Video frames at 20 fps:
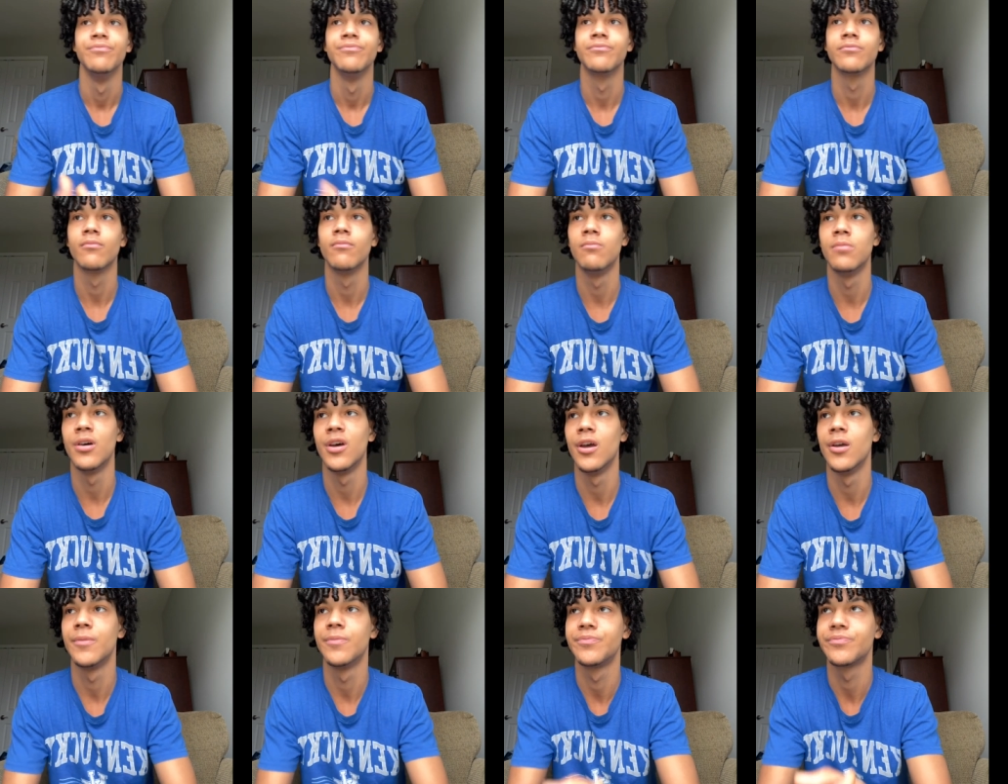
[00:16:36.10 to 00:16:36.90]

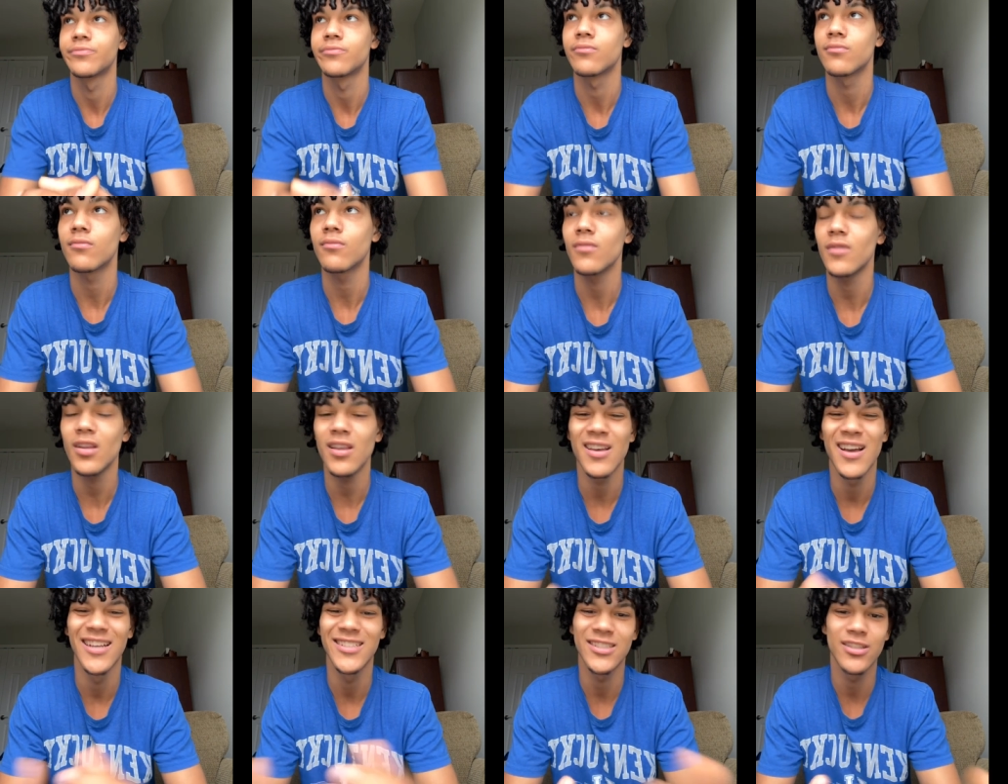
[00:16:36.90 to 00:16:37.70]
But
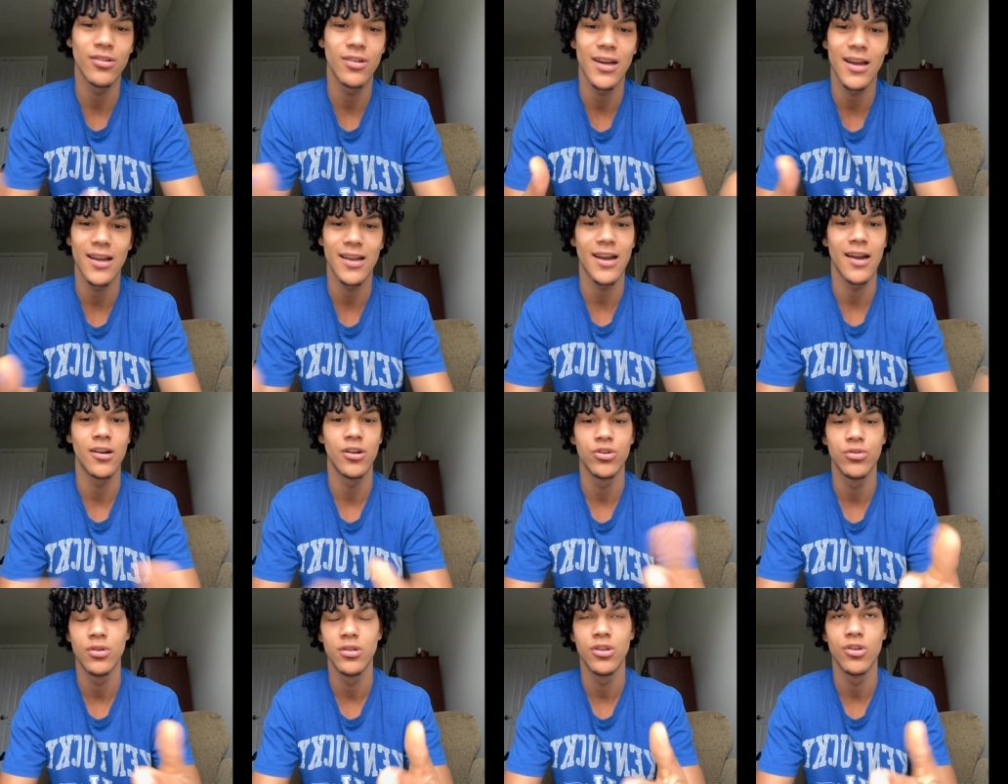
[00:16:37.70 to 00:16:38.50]
I still got to kind of
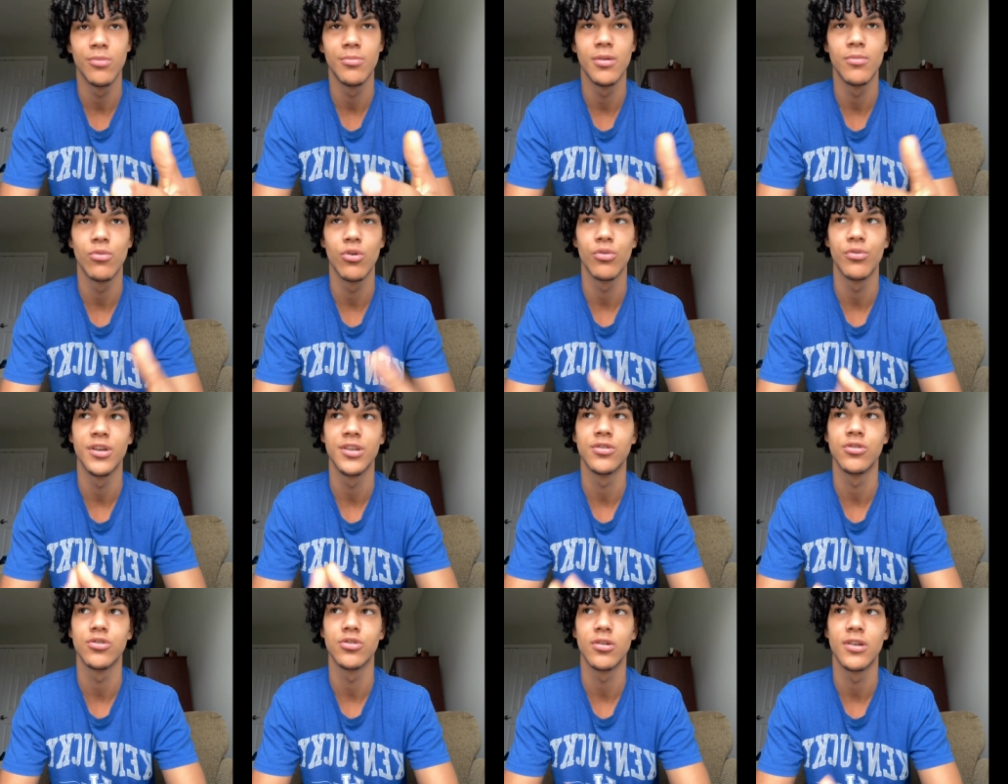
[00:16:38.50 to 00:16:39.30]
do a little bit more
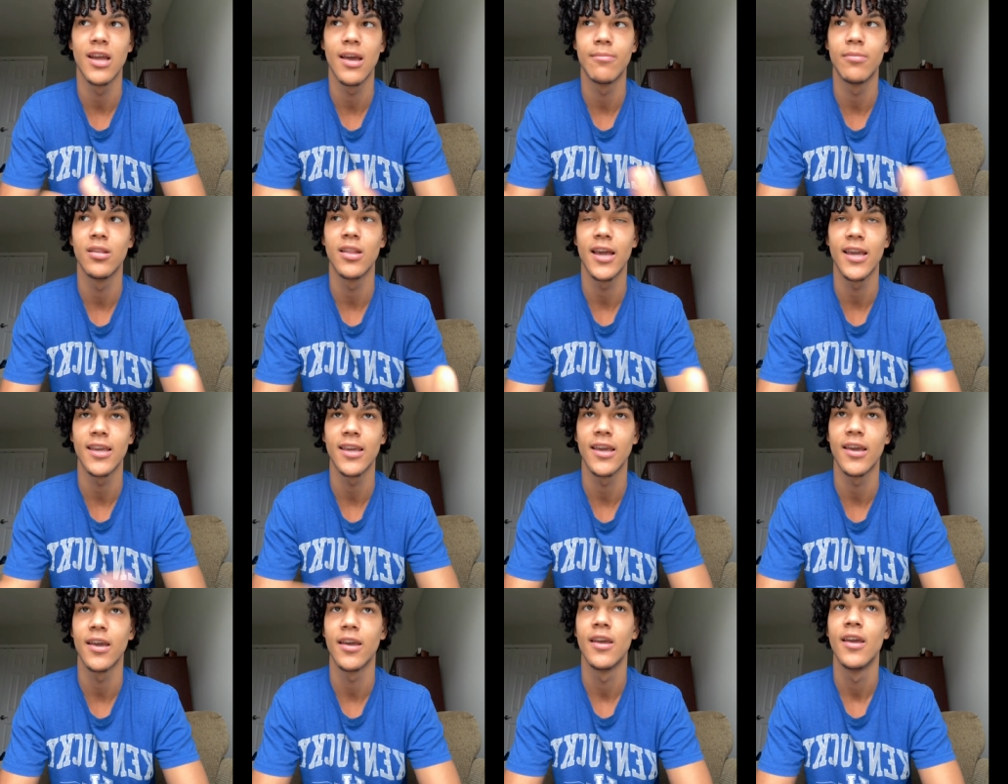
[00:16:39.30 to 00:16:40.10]
research on that. But like,
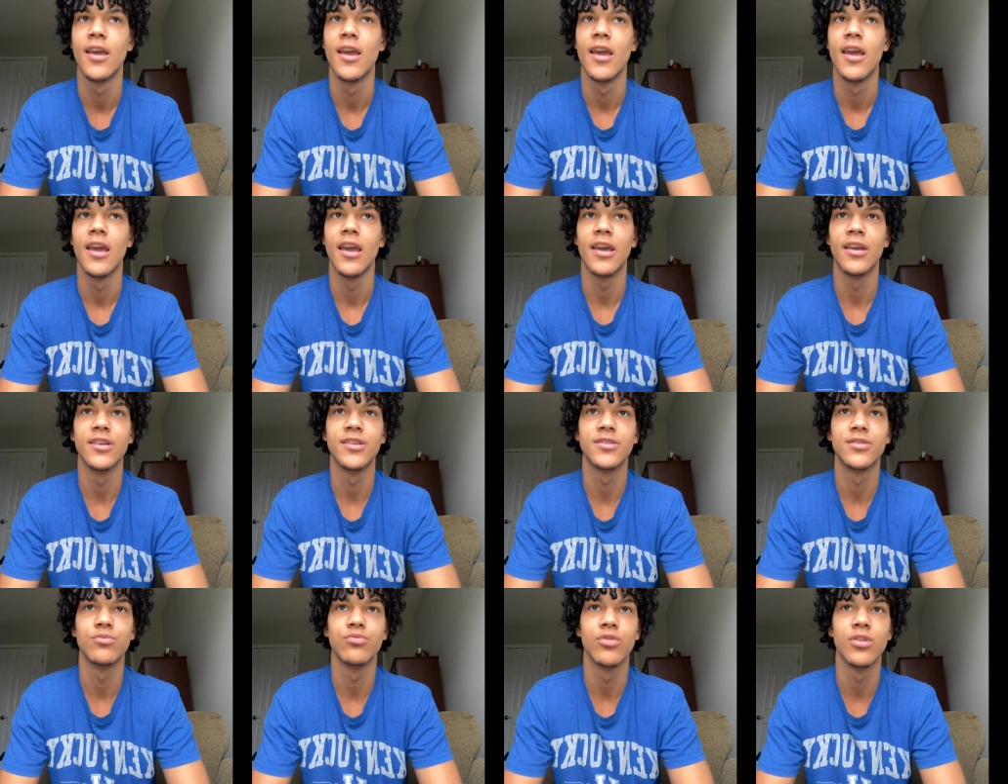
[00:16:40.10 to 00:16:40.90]
yeah,
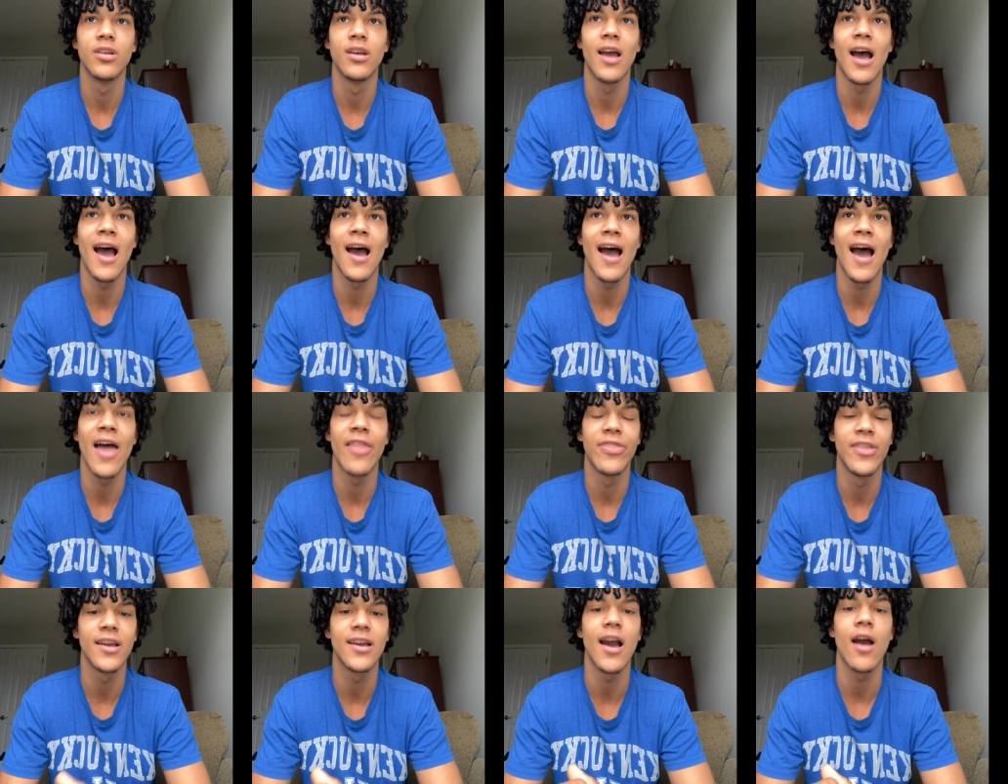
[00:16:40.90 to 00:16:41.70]
it's real. I
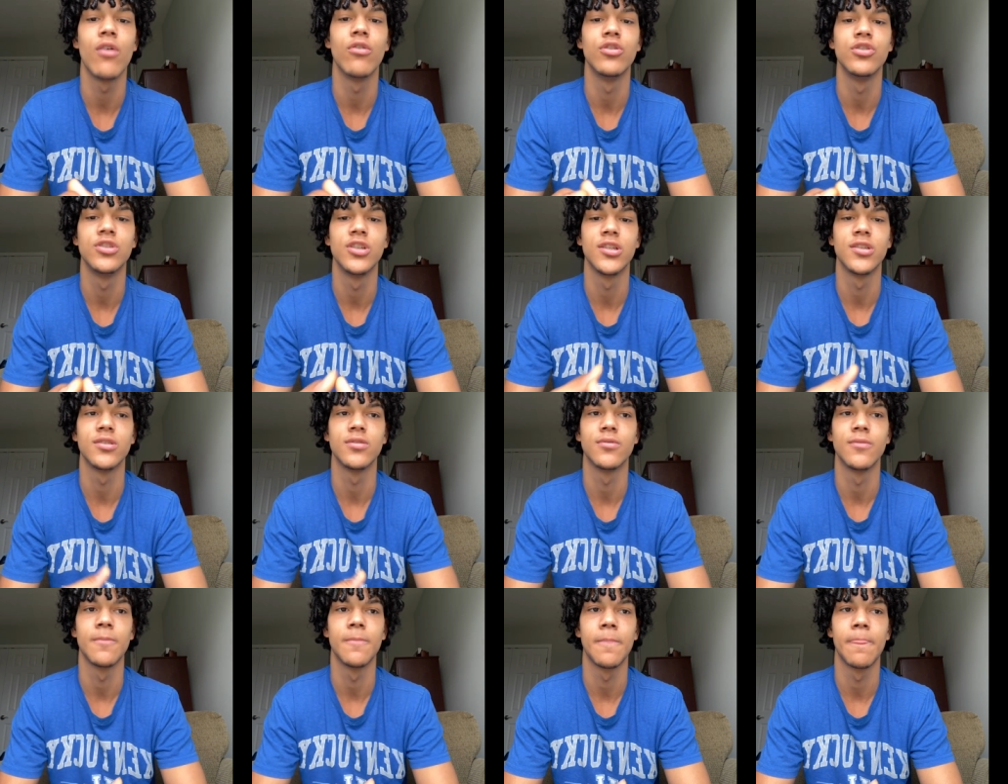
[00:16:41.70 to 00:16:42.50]
think I was
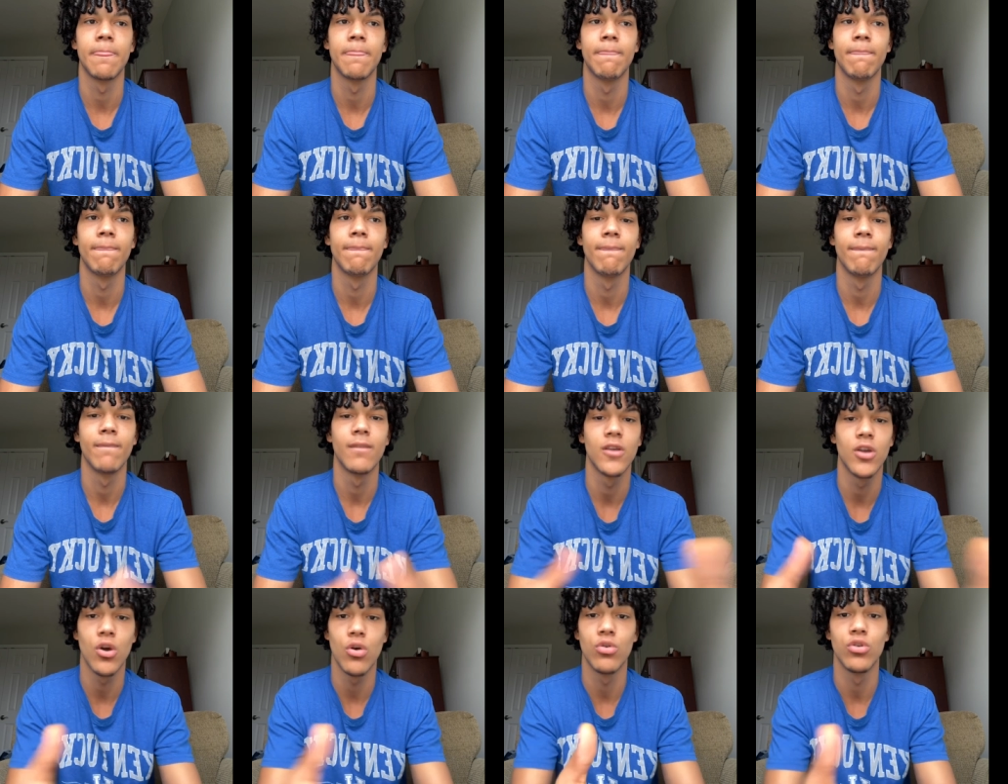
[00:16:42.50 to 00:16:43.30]
just
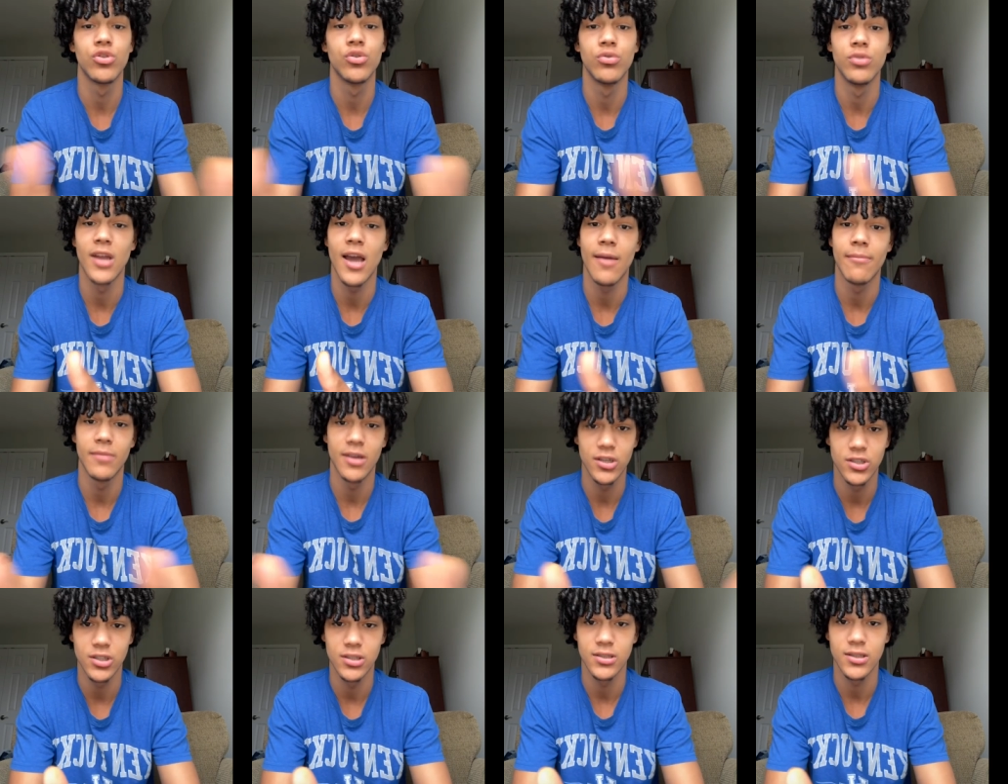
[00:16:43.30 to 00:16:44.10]
going through
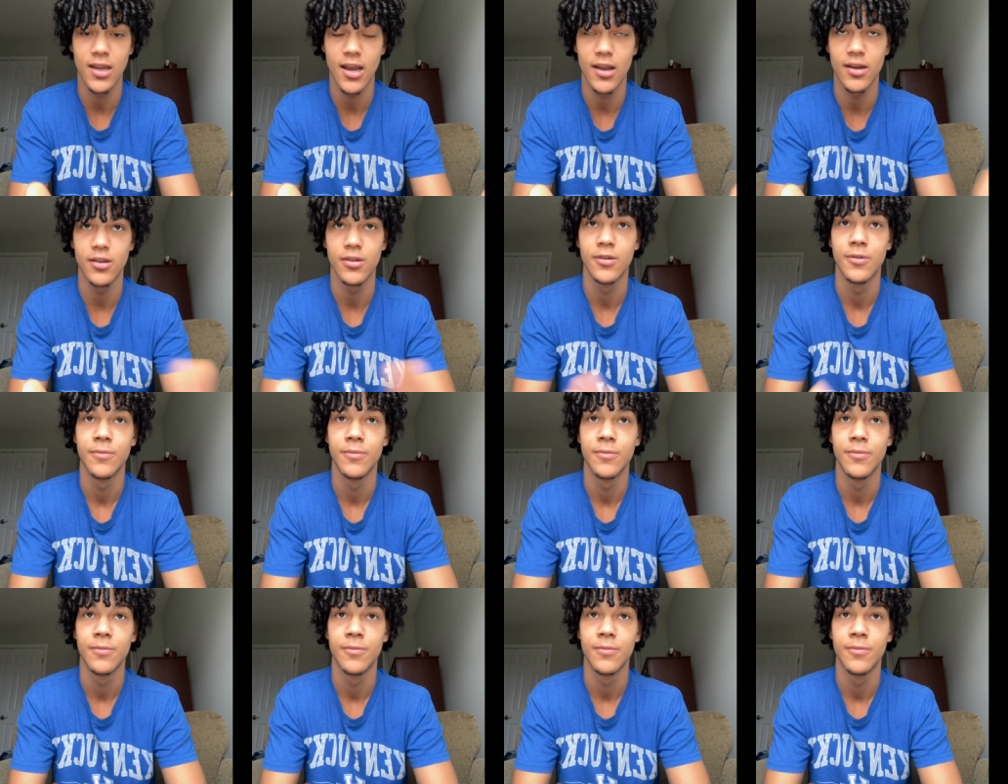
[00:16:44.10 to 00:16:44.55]
dimensions kind of.